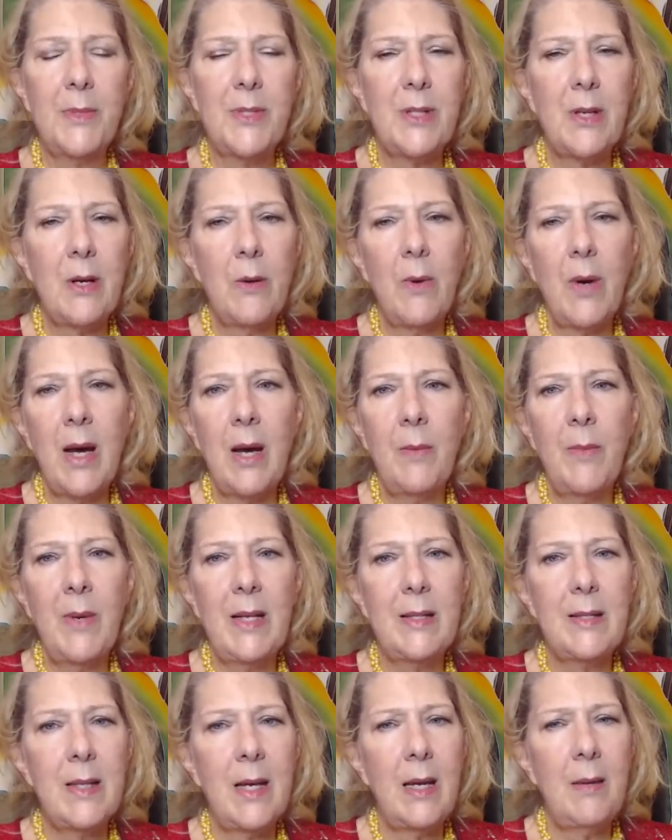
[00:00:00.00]
So I
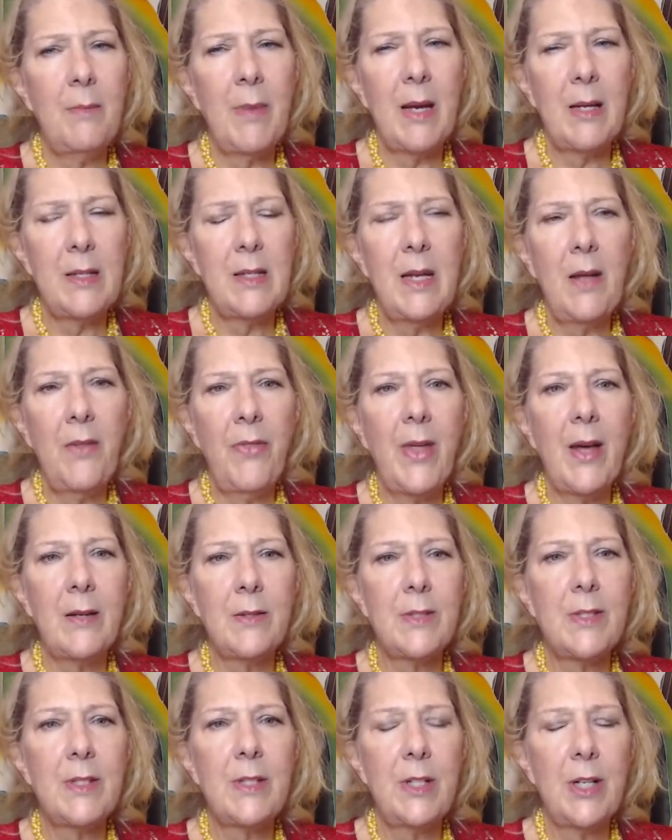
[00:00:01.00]
would say about $10,000,
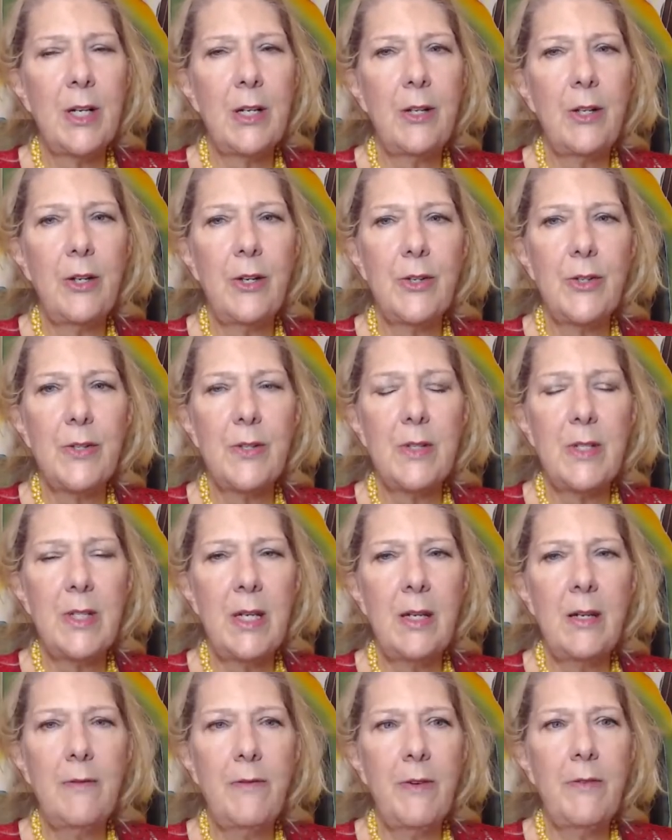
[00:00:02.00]

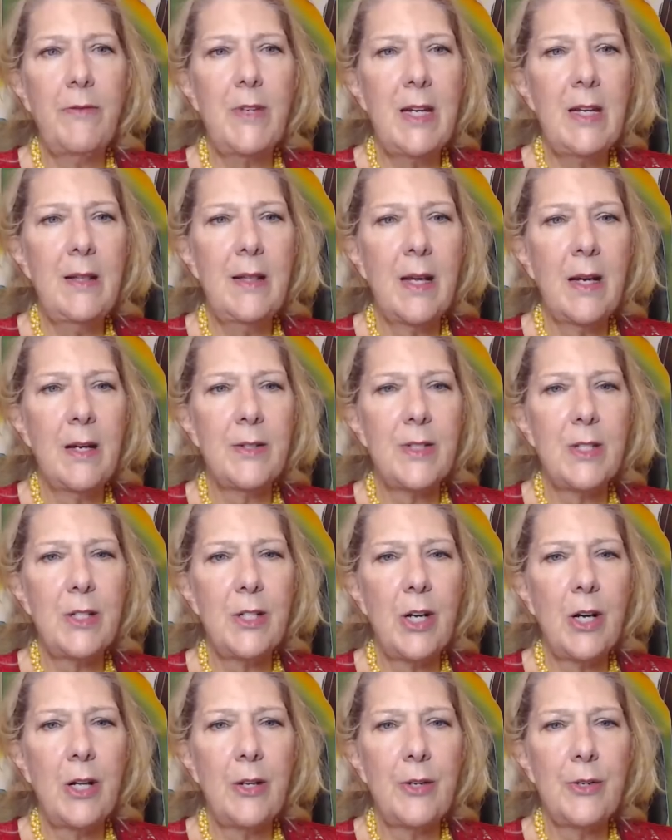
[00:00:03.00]
$10,000 to
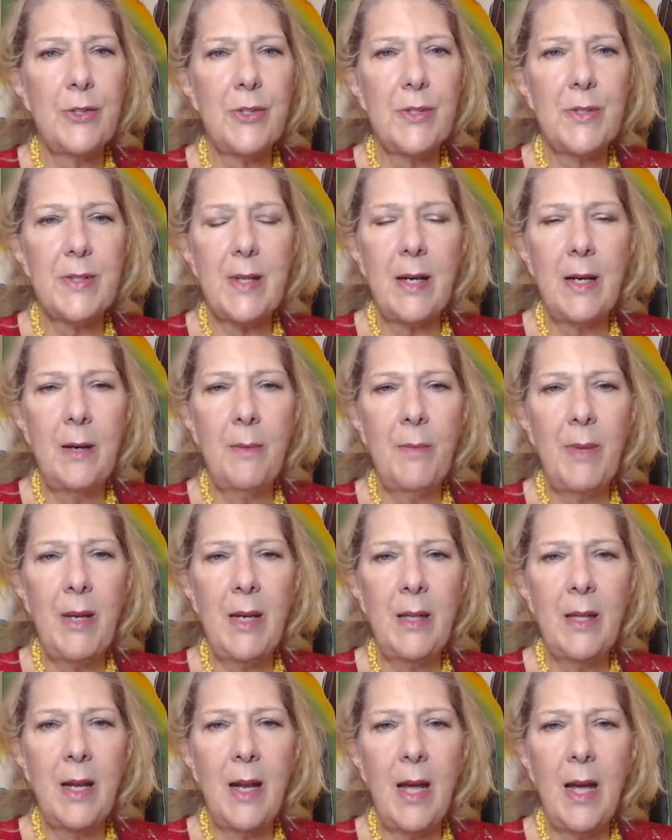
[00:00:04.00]
$15,000 is going to
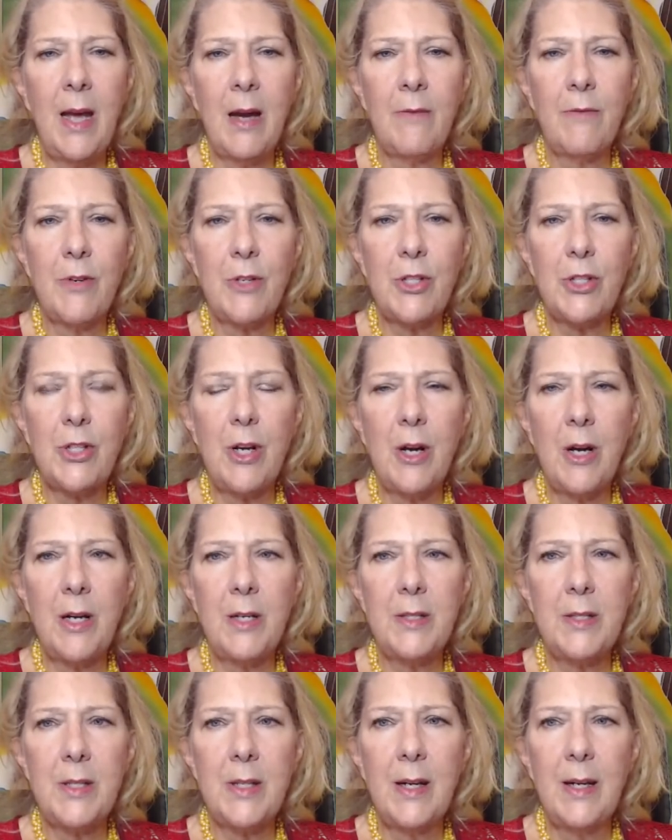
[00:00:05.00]
be the average
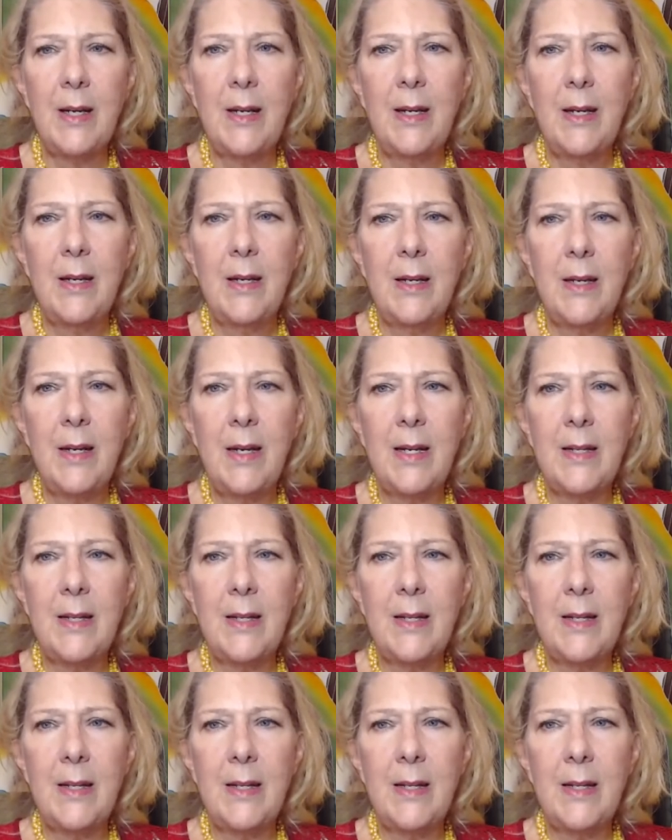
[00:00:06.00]
cost to